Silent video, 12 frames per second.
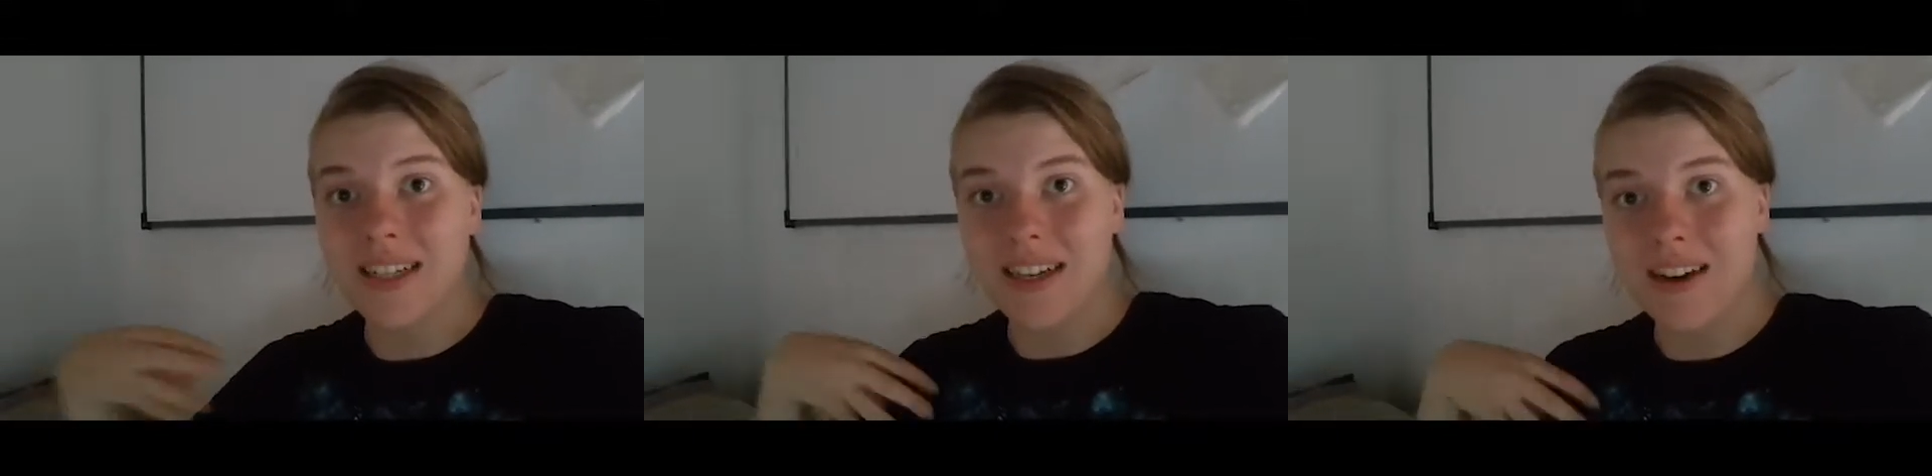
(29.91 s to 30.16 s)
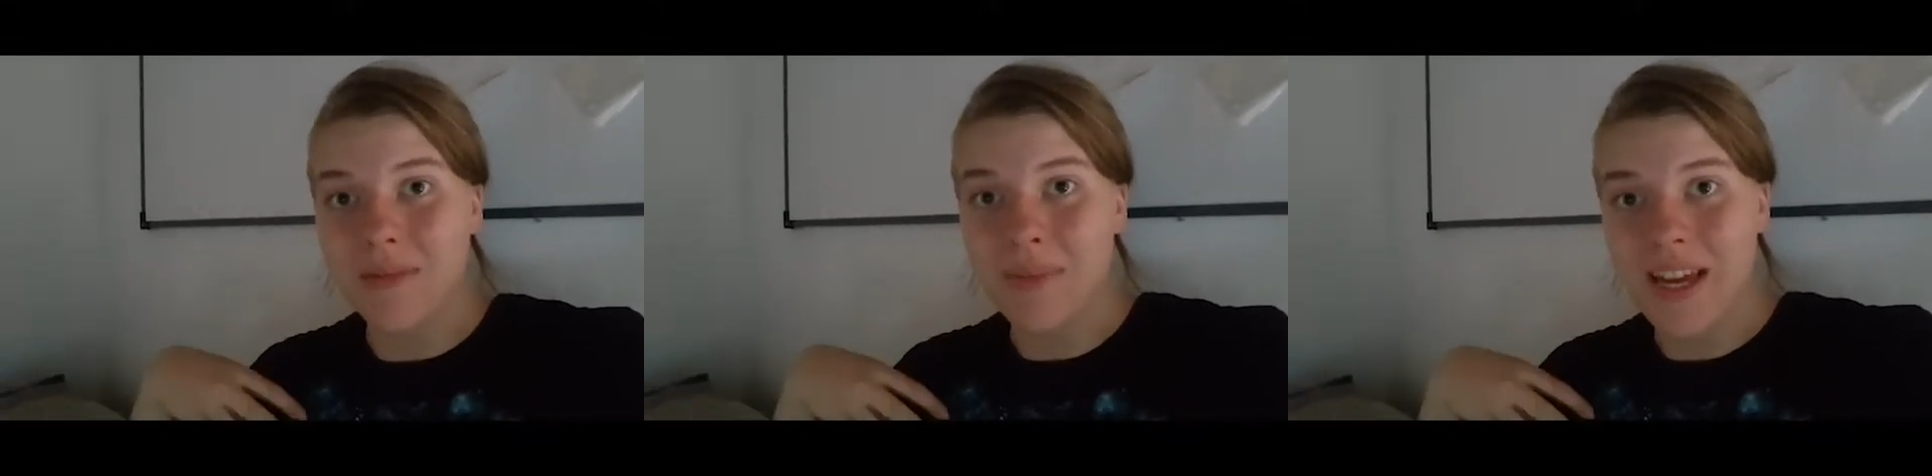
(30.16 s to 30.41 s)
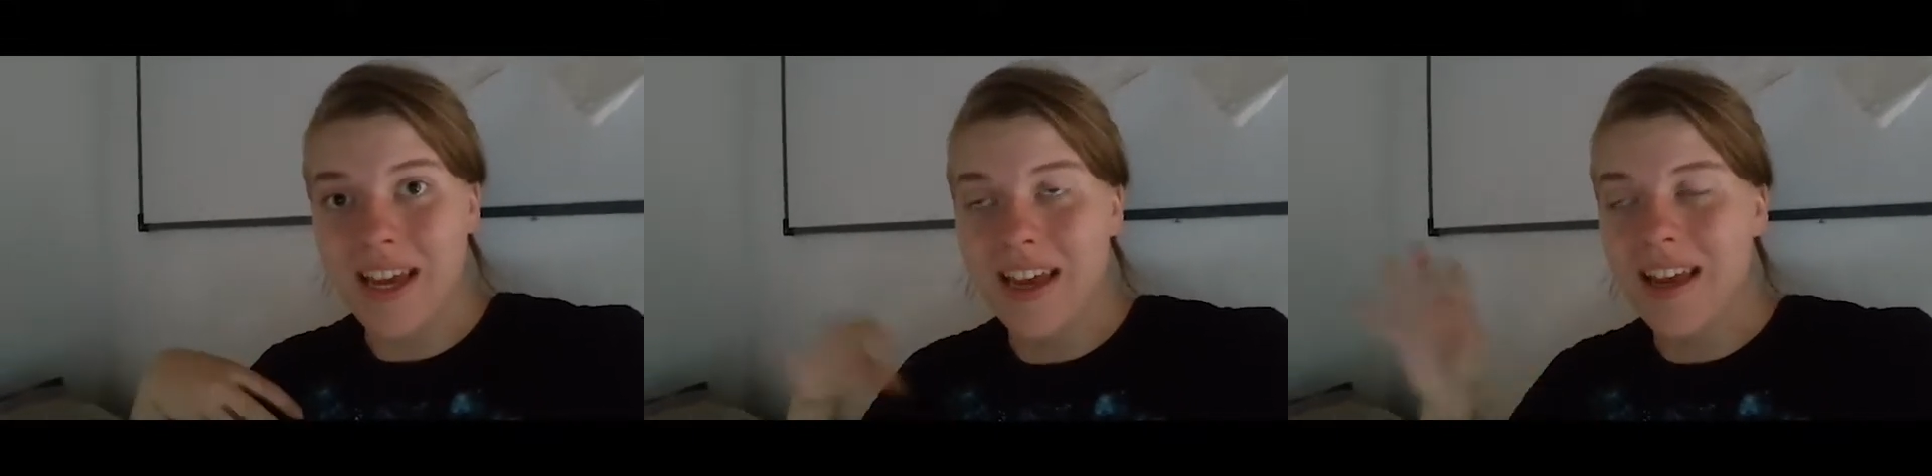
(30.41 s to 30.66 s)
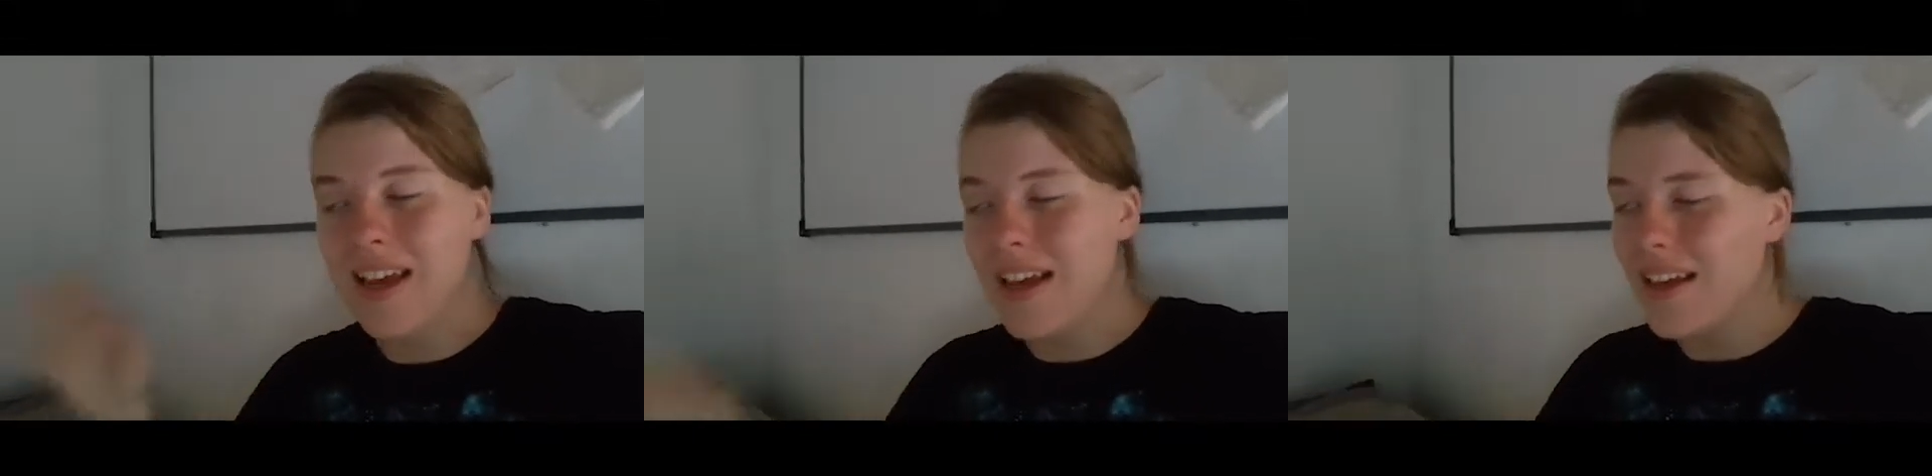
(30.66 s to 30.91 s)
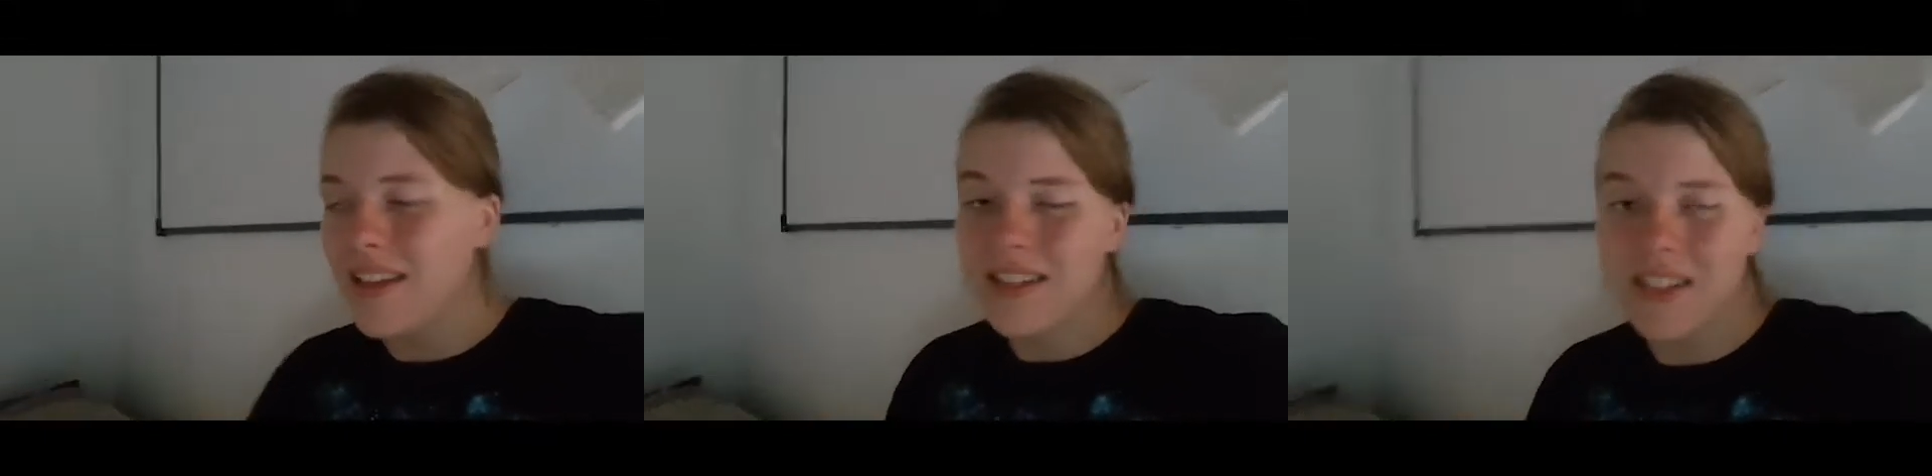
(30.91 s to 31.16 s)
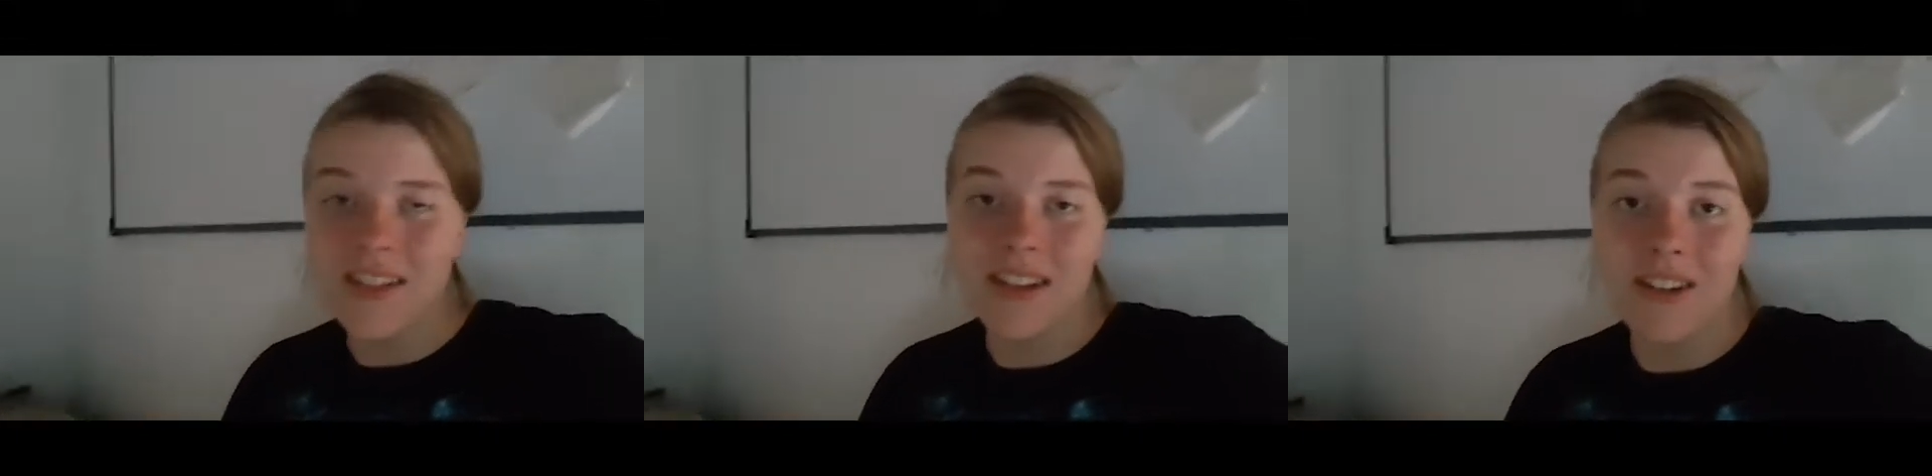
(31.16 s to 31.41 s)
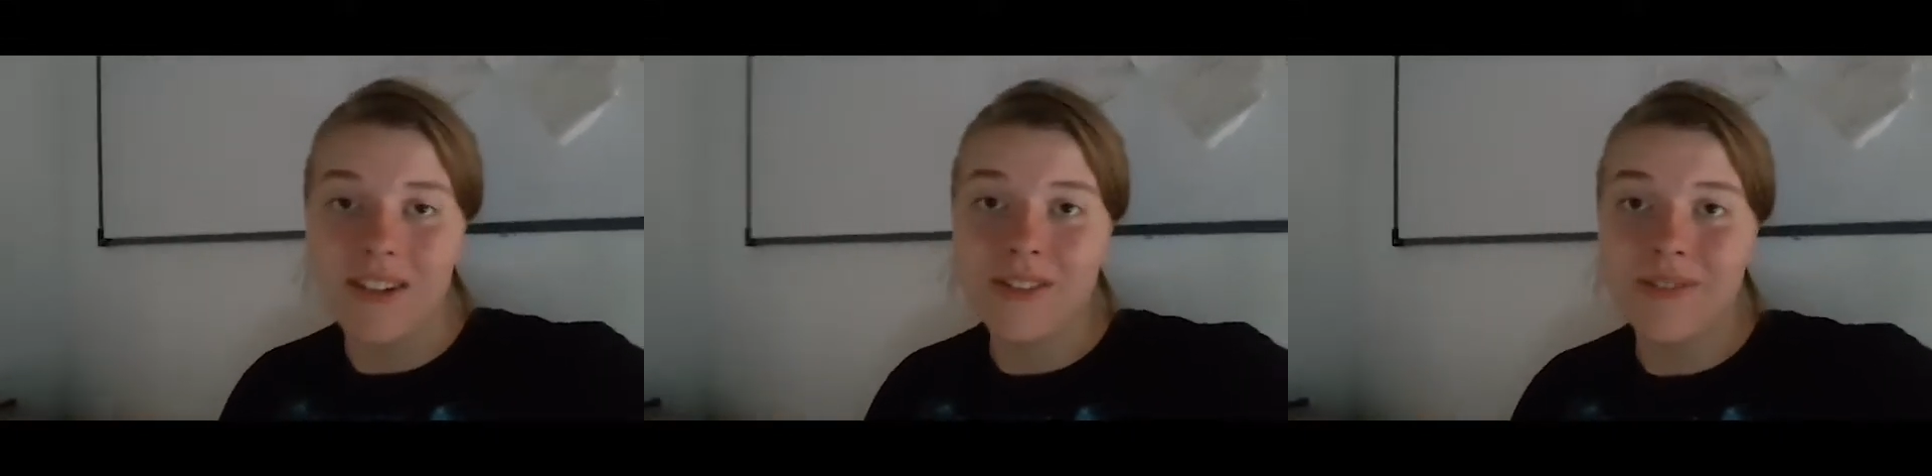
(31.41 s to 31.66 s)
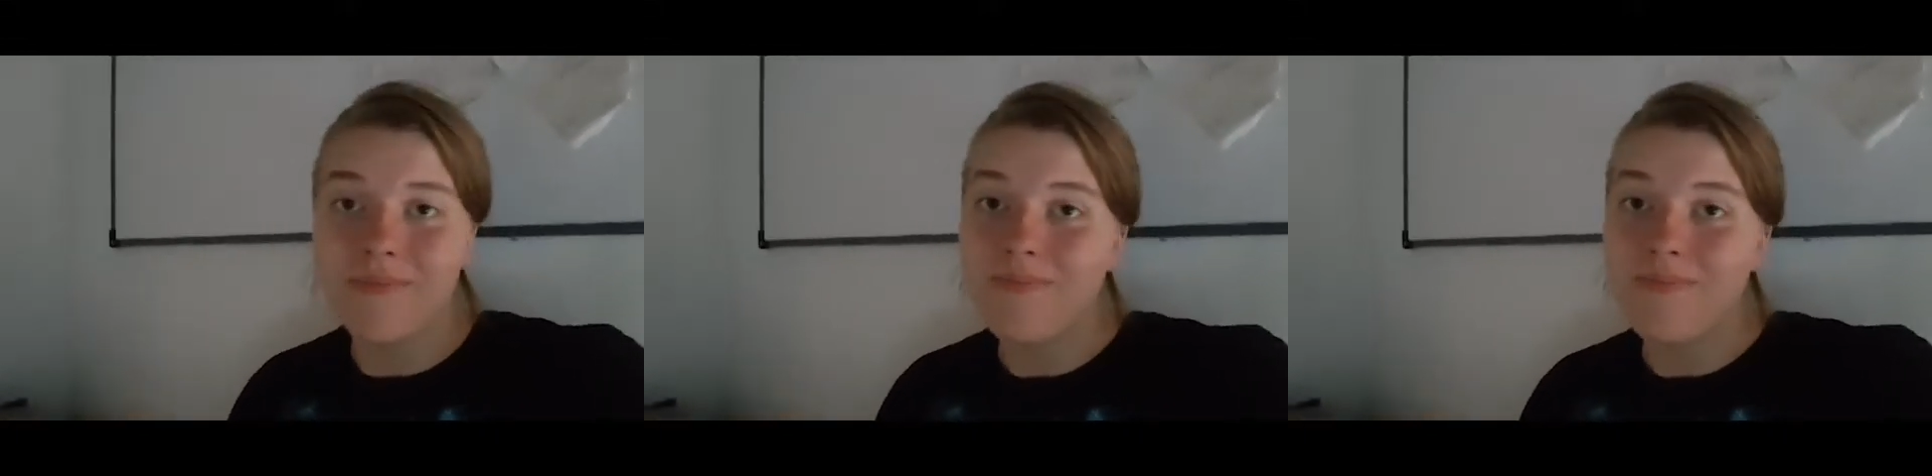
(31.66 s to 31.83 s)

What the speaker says: come here, so